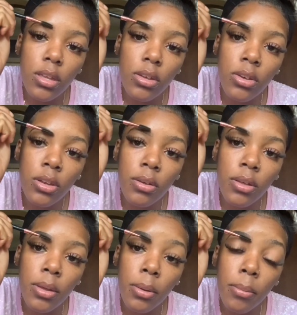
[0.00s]
Gonna
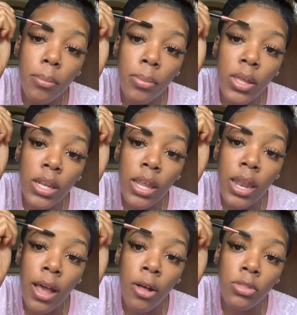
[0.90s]
blend that
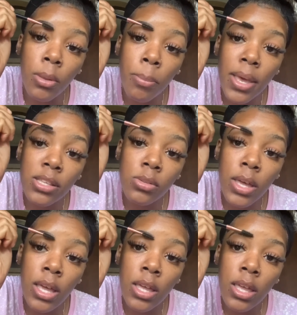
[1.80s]
out. The best
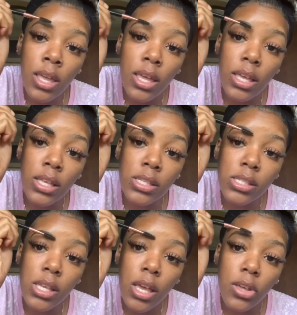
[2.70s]
way
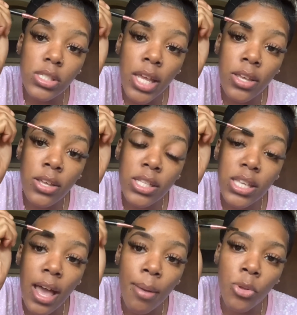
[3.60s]
is taking your
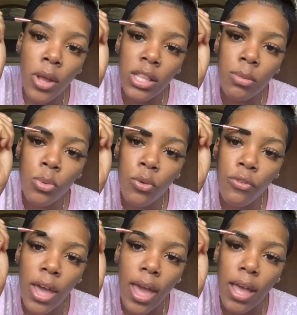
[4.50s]
time. You don't have to move
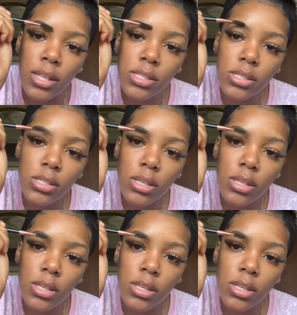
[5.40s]
fast,